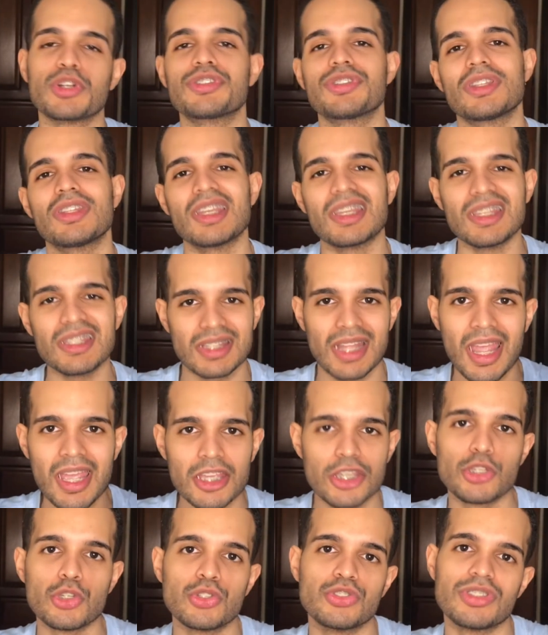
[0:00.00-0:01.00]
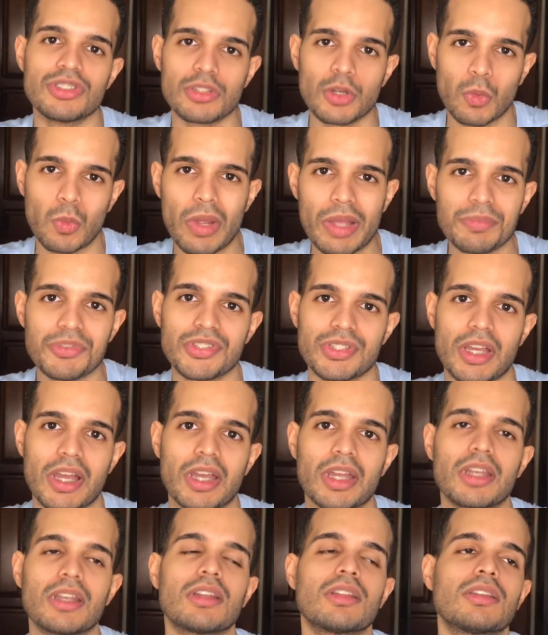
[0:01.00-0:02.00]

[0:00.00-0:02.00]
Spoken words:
that they use in their website.